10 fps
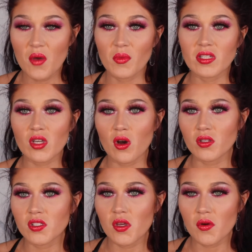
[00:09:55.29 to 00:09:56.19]
But it's
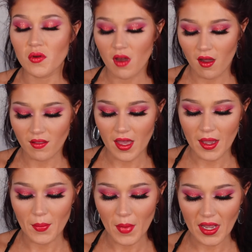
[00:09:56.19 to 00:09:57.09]
also got
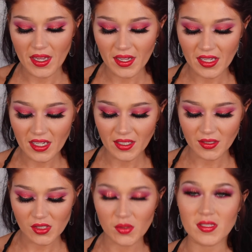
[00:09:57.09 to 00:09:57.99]
like mica in it,
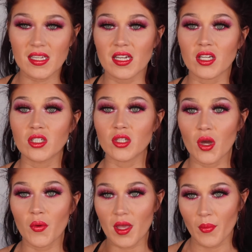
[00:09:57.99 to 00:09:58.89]
so it's like a
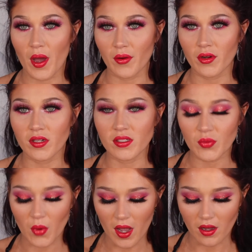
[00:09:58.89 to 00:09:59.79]
glowing powder as
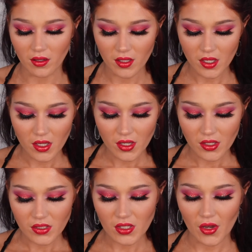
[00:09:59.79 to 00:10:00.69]
well.
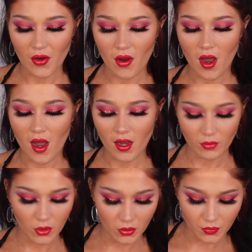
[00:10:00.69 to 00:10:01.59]
So,
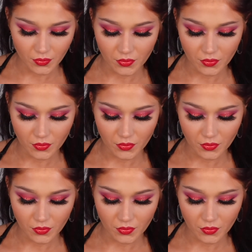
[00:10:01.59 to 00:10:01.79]
ooh.